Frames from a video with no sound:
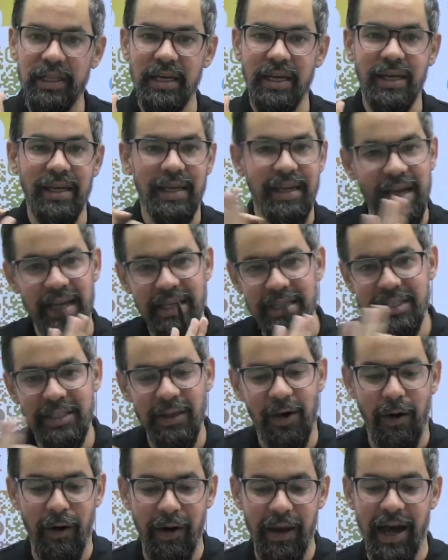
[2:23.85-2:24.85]
Rest
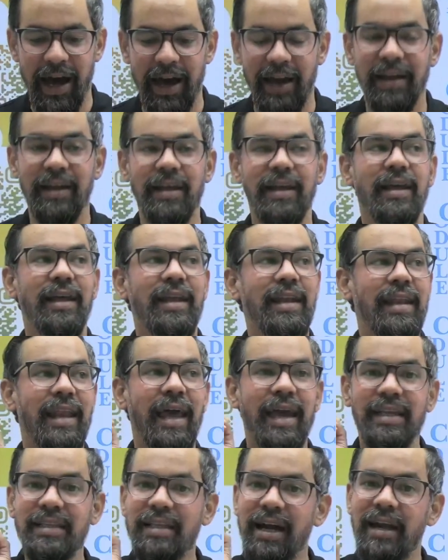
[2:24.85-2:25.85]
all are like
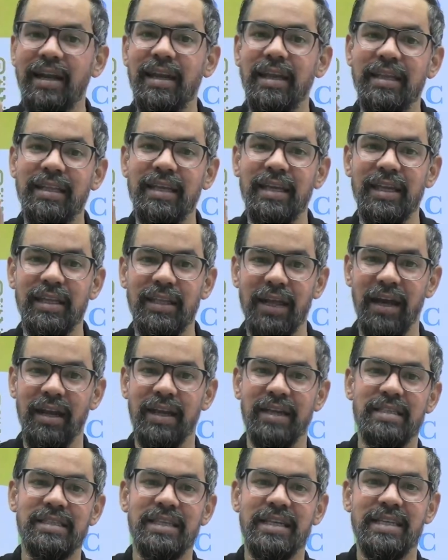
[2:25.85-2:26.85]
33,
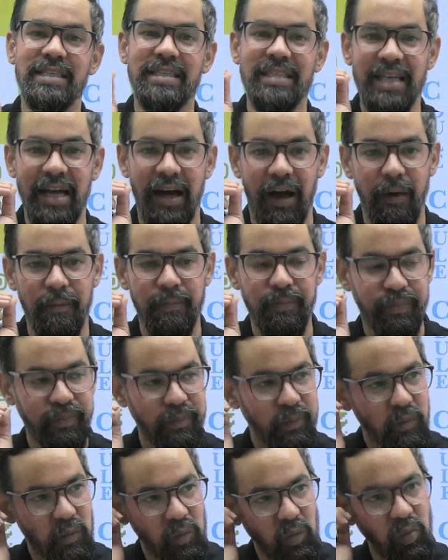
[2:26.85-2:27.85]
36.
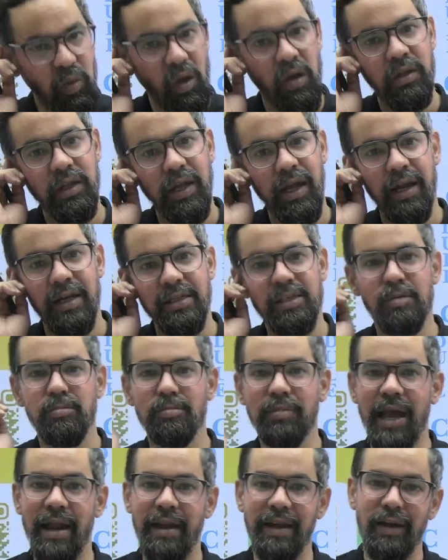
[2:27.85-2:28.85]
There are some
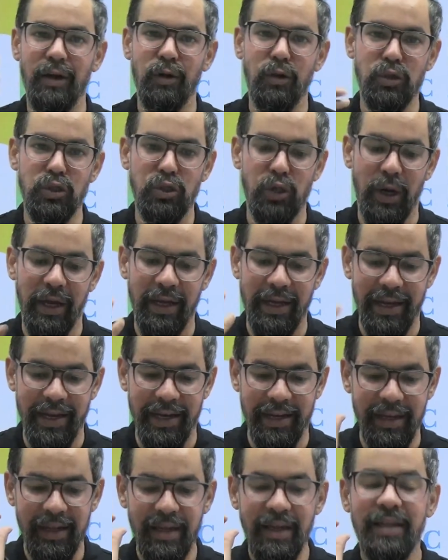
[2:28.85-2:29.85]
candidates who join and
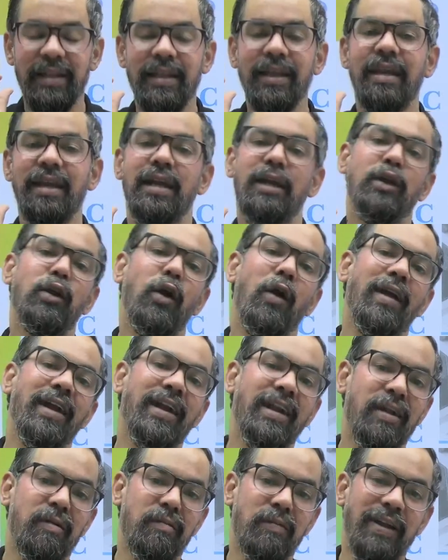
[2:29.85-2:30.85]
they did not
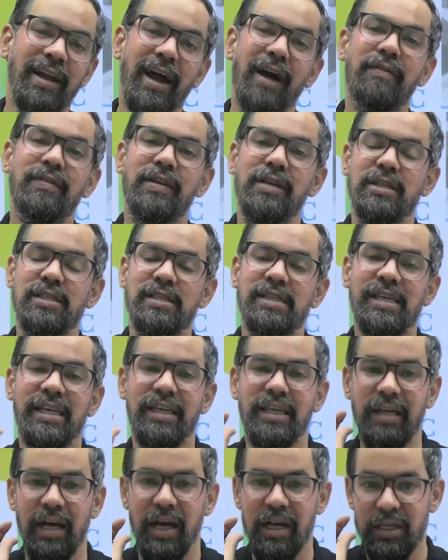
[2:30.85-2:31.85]
attempt it after seeing
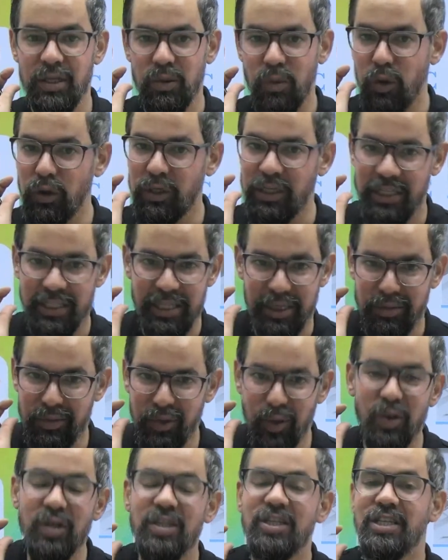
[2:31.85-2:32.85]
watching some
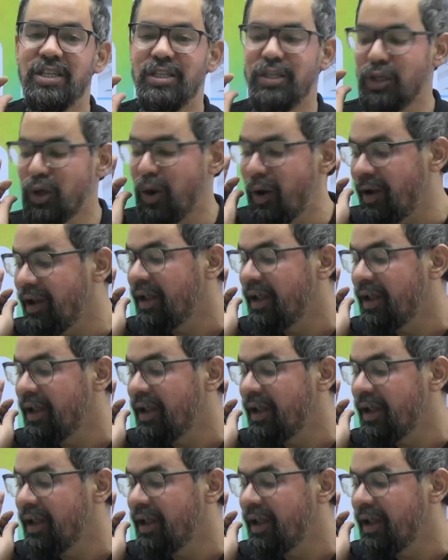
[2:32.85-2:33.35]
questions and all.